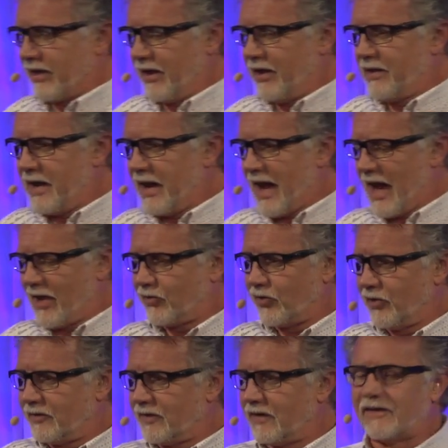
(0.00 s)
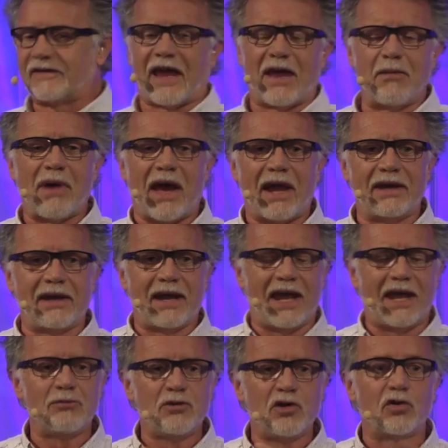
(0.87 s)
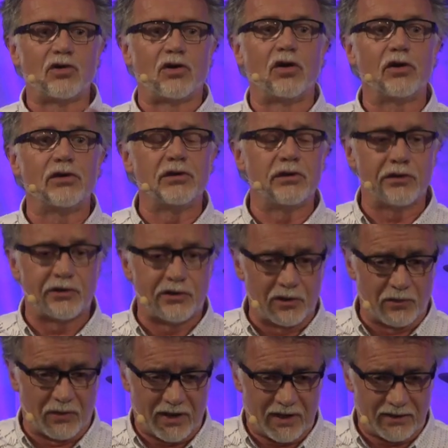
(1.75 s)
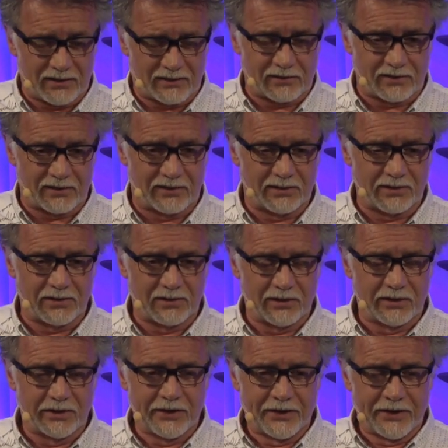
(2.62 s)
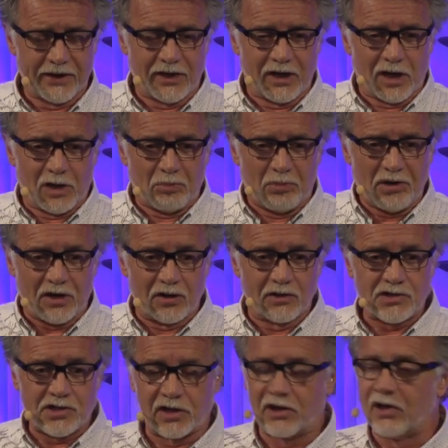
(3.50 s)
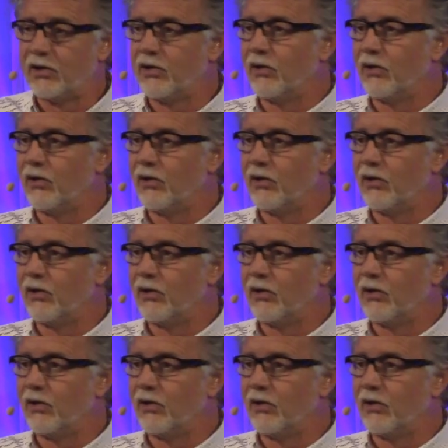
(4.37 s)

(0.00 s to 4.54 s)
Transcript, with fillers: and then ask you to say my name, you couldn't do it because you can